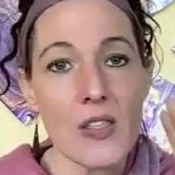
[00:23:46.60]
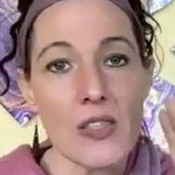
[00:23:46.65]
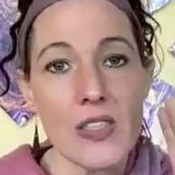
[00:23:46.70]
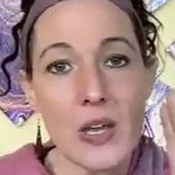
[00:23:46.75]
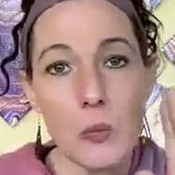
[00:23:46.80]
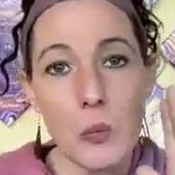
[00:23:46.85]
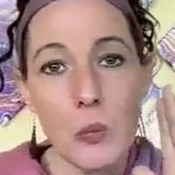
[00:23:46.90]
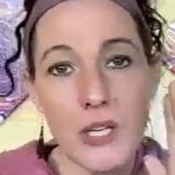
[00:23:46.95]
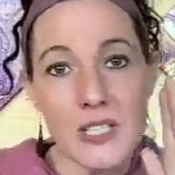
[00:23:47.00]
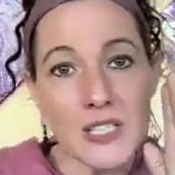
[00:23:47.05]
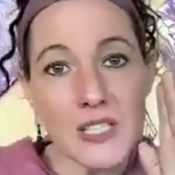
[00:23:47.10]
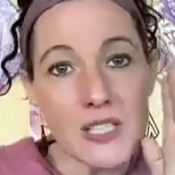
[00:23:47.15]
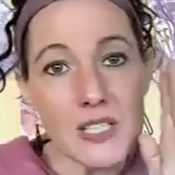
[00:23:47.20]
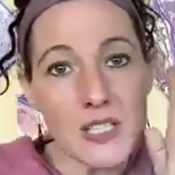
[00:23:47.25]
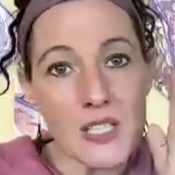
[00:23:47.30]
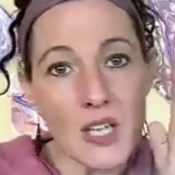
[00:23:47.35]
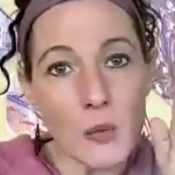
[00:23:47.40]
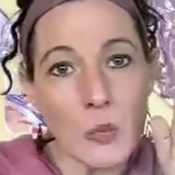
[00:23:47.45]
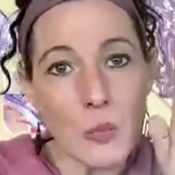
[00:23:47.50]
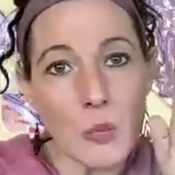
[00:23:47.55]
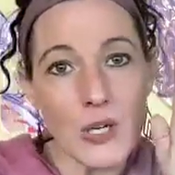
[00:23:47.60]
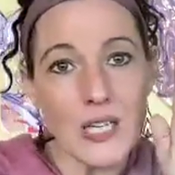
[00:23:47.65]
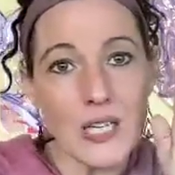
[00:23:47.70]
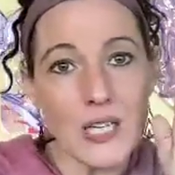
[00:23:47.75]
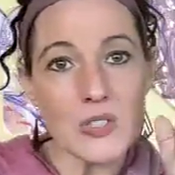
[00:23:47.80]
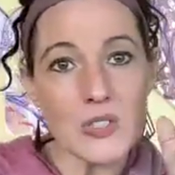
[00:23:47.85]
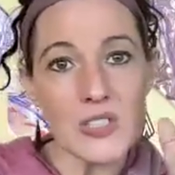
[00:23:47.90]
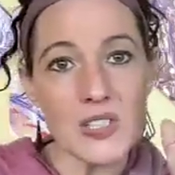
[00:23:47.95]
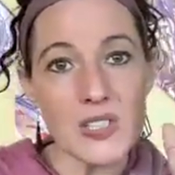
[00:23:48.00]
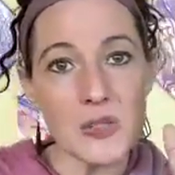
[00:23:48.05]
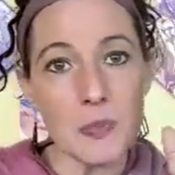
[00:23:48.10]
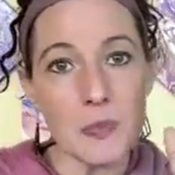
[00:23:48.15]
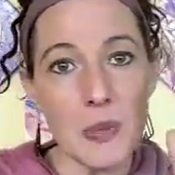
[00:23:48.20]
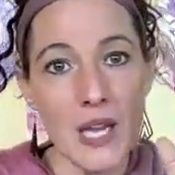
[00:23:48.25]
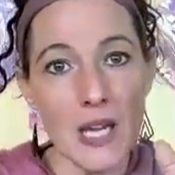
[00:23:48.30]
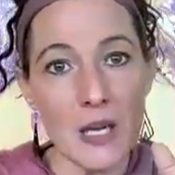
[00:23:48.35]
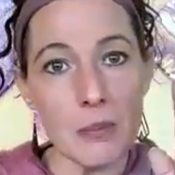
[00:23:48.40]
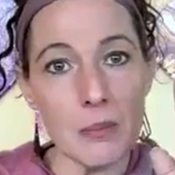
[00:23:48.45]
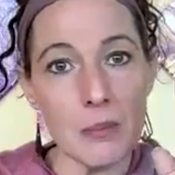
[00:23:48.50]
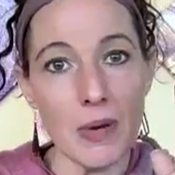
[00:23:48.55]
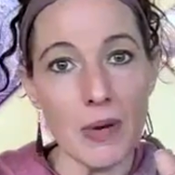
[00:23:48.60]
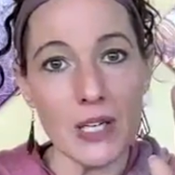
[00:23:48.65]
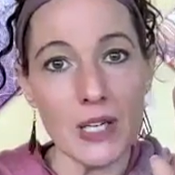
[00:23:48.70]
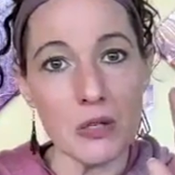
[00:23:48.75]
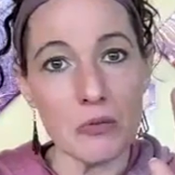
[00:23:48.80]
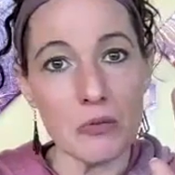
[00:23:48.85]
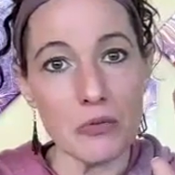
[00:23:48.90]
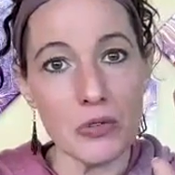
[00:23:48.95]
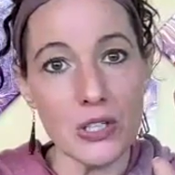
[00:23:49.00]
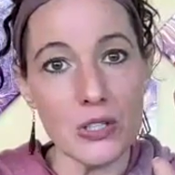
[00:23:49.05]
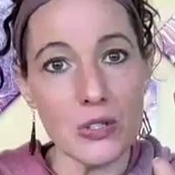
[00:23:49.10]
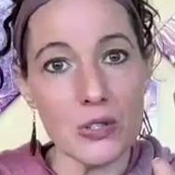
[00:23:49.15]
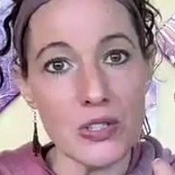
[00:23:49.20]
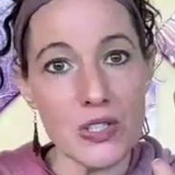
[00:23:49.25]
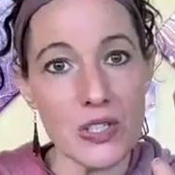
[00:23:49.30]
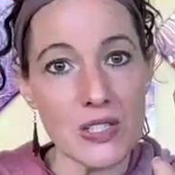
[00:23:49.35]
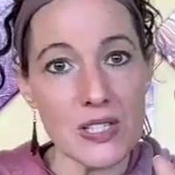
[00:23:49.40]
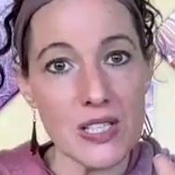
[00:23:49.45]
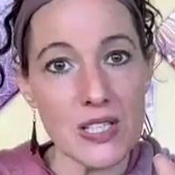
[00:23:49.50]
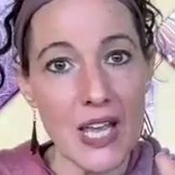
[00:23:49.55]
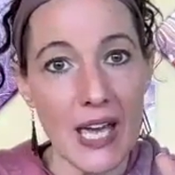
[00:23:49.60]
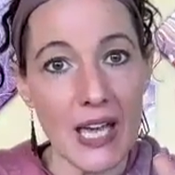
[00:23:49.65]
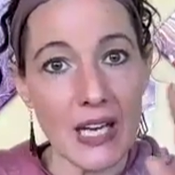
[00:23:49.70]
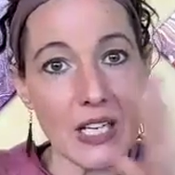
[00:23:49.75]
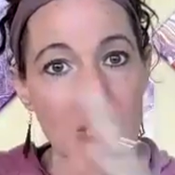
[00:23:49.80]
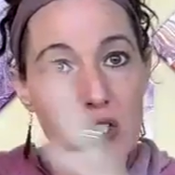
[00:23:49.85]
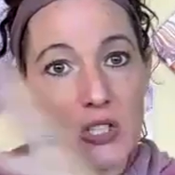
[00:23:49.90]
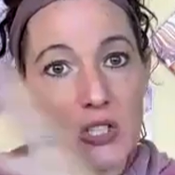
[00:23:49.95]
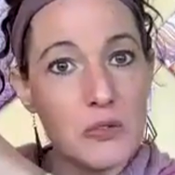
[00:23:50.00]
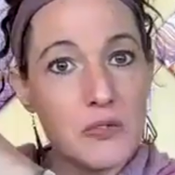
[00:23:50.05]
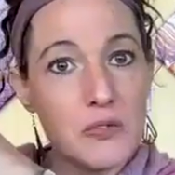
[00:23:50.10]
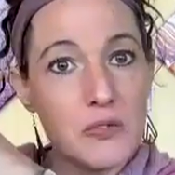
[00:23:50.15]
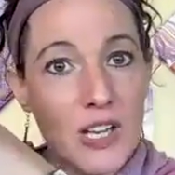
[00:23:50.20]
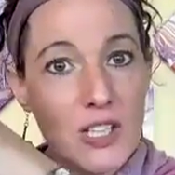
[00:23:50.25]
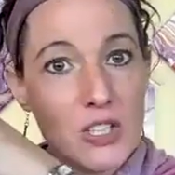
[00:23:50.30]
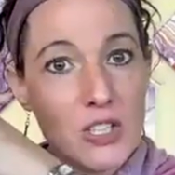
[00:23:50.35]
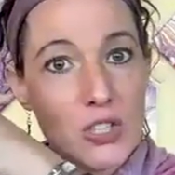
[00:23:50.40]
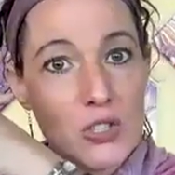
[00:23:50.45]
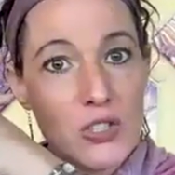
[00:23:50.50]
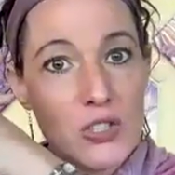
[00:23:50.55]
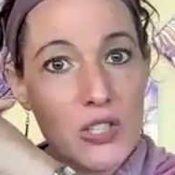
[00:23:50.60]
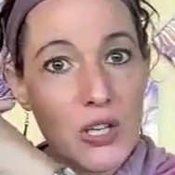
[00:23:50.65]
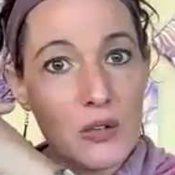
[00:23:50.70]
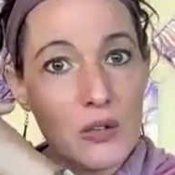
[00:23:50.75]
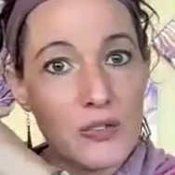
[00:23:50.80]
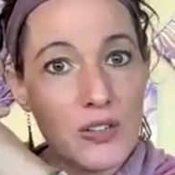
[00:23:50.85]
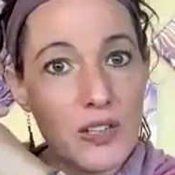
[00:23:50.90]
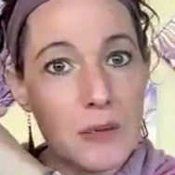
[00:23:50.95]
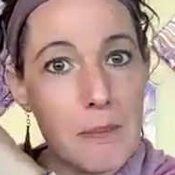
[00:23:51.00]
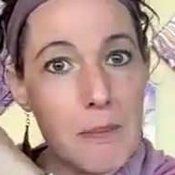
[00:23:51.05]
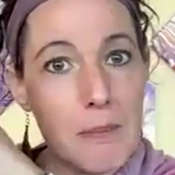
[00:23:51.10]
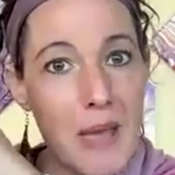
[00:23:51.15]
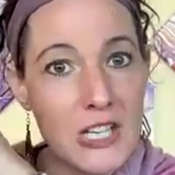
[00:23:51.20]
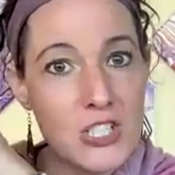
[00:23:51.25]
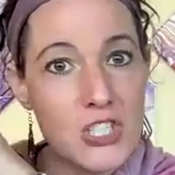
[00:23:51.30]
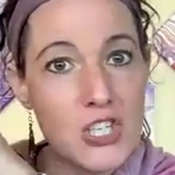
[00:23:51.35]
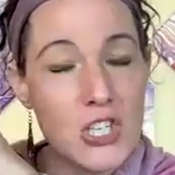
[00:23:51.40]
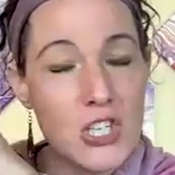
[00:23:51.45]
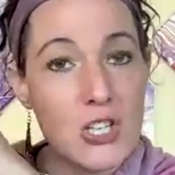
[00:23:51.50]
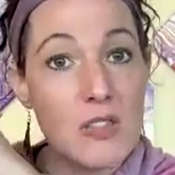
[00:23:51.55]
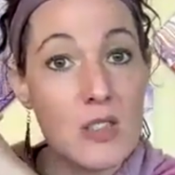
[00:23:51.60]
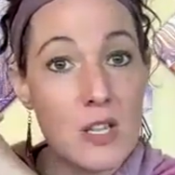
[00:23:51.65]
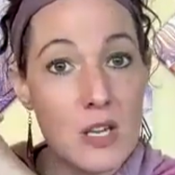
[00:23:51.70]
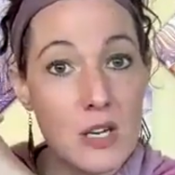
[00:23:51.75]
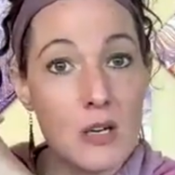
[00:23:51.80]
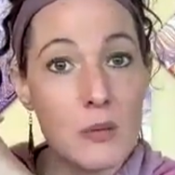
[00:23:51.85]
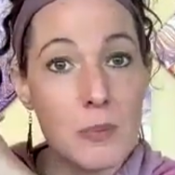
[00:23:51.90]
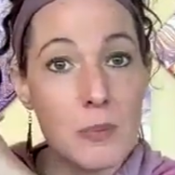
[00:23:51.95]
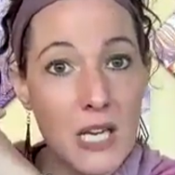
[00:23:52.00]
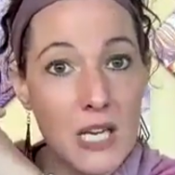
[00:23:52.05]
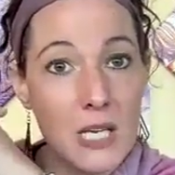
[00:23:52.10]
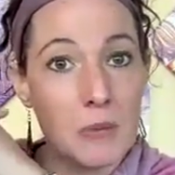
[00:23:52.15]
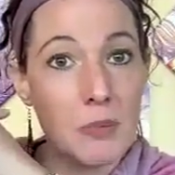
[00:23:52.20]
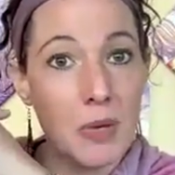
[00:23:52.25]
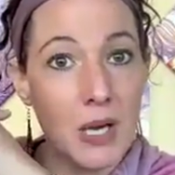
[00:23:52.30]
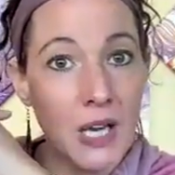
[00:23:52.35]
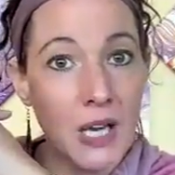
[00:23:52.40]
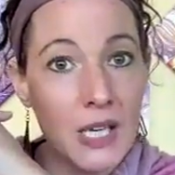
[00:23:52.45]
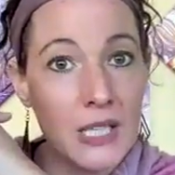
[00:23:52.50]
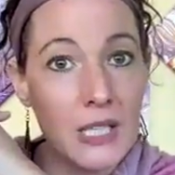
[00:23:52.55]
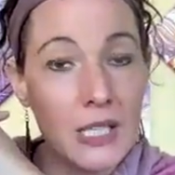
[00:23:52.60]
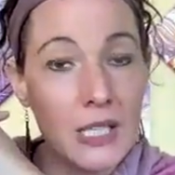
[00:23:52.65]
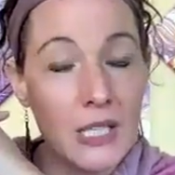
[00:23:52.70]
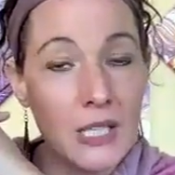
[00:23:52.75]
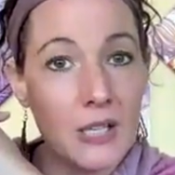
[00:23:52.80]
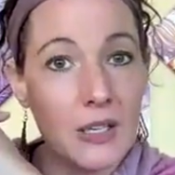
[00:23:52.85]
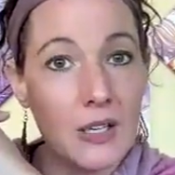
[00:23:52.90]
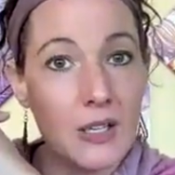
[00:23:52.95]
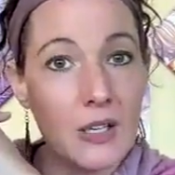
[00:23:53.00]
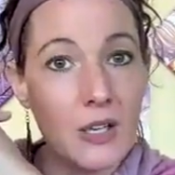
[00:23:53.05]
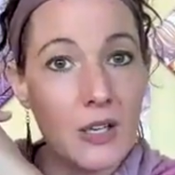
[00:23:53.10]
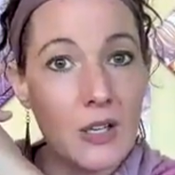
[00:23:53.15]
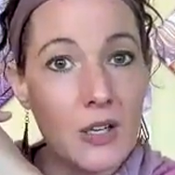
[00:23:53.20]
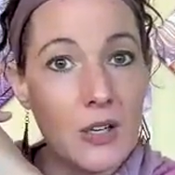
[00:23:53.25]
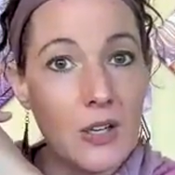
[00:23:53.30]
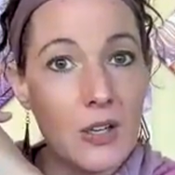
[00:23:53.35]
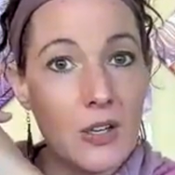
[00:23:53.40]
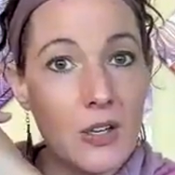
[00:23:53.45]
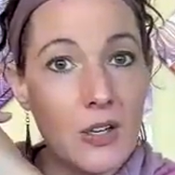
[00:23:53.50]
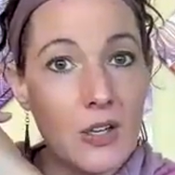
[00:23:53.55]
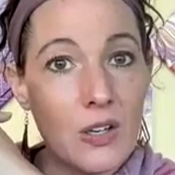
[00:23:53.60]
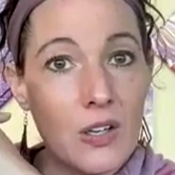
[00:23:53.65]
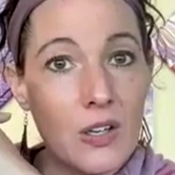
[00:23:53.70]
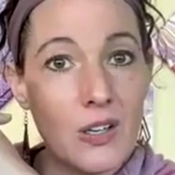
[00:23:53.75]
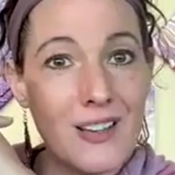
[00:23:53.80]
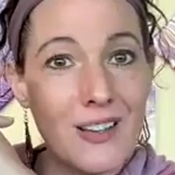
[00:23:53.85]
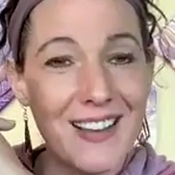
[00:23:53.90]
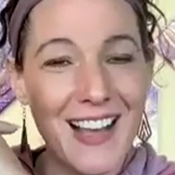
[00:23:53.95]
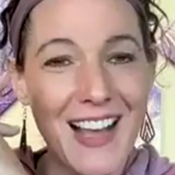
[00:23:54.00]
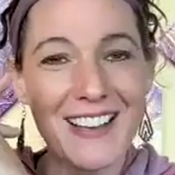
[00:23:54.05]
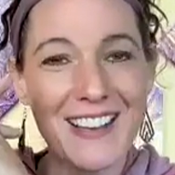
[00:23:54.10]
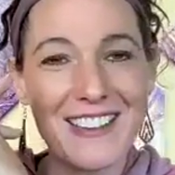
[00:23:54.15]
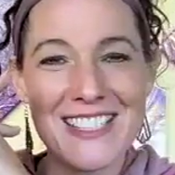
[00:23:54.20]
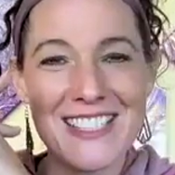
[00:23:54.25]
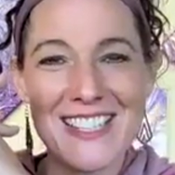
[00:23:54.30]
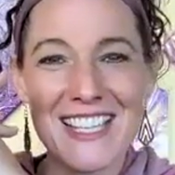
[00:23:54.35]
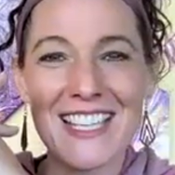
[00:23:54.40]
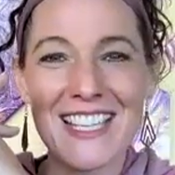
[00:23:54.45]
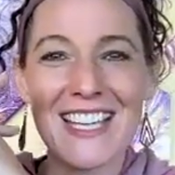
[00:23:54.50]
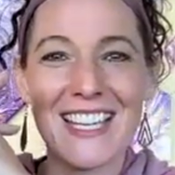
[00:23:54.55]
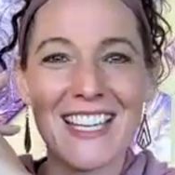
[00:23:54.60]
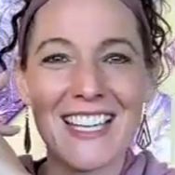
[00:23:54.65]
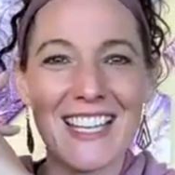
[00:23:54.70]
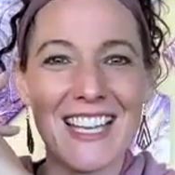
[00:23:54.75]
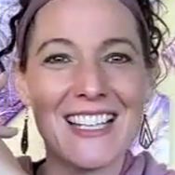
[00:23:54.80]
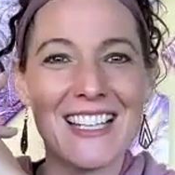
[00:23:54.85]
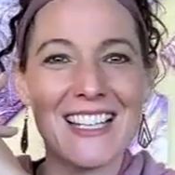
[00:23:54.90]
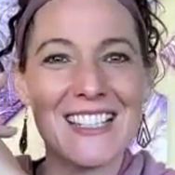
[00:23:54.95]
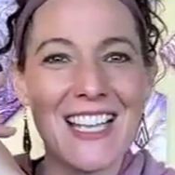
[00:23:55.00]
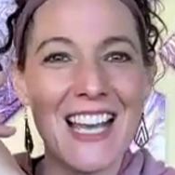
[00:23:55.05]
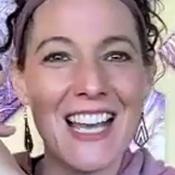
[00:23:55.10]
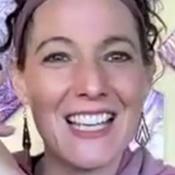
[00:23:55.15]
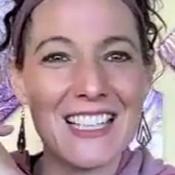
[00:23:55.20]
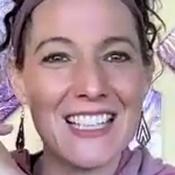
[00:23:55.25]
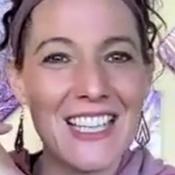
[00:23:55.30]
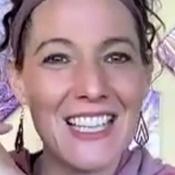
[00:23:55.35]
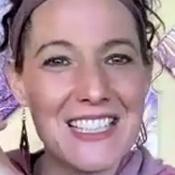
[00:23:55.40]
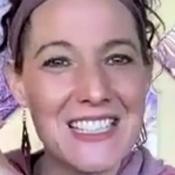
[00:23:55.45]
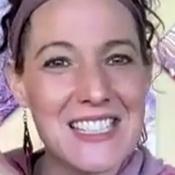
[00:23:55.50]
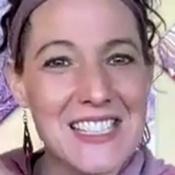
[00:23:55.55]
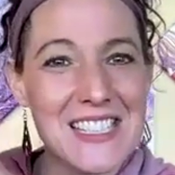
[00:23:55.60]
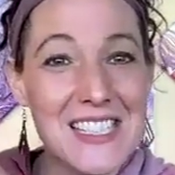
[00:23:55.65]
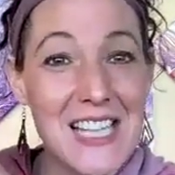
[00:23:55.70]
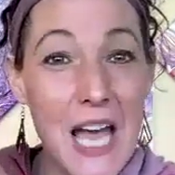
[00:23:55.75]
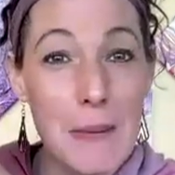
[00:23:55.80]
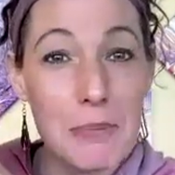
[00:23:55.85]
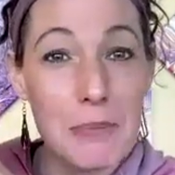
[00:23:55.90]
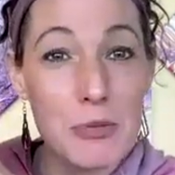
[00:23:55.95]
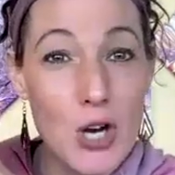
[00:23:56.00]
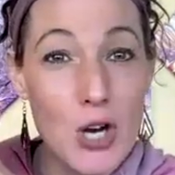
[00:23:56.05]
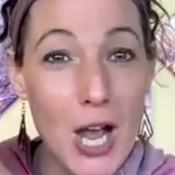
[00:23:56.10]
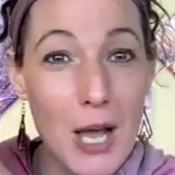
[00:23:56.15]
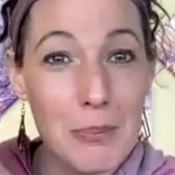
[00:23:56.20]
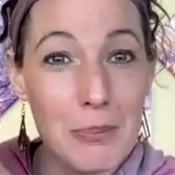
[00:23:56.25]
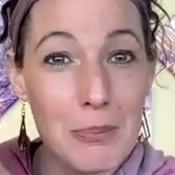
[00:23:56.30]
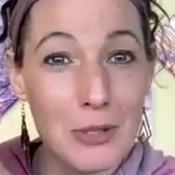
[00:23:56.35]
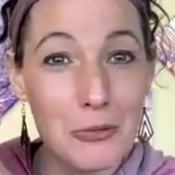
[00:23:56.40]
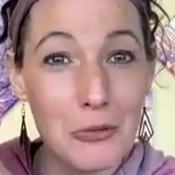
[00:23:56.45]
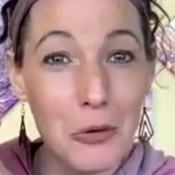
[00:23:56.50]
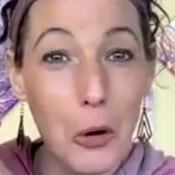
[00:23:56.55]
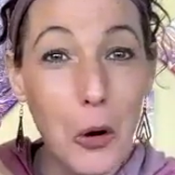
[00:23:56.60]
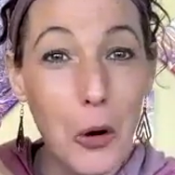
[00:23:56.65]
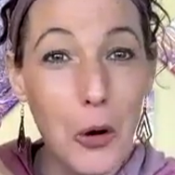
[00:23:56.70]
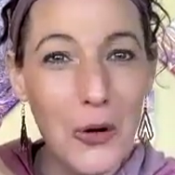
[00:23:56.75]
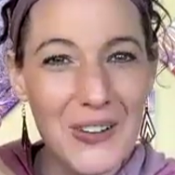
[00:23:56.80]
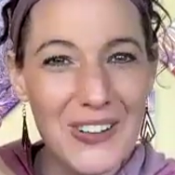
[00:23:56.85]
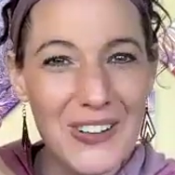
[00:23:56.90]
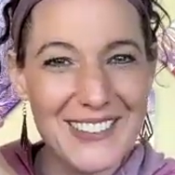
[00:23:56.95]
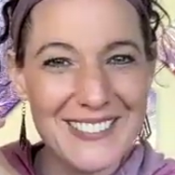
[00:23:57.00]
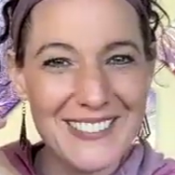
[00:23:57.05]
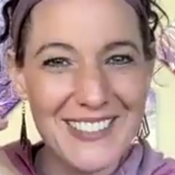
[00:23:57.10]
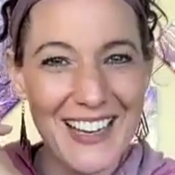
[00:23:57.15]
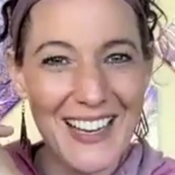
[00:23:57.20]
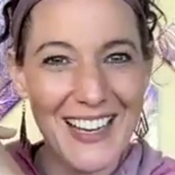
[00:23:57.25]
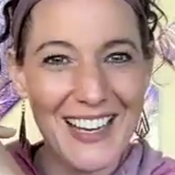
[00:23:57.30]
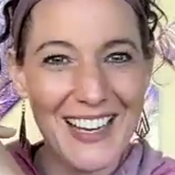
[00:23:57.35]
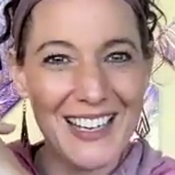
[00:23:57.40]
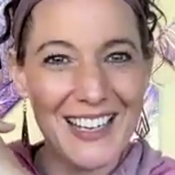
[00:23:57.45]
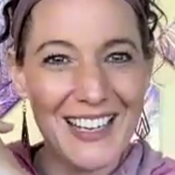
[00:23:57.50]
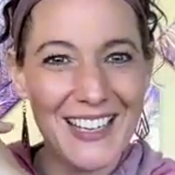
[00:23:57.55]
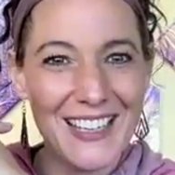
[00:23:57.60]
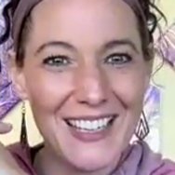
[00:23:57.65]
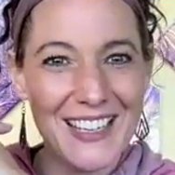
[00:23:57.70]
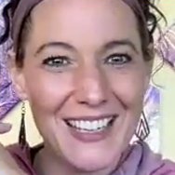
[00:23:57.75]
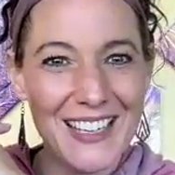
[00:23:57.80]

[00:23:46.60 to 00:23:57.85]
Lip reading: then when someone else's pain body rears its head and you find yourself enmeshed in their pain body, I was thinking it's kind of like stop, drop, and roll, right?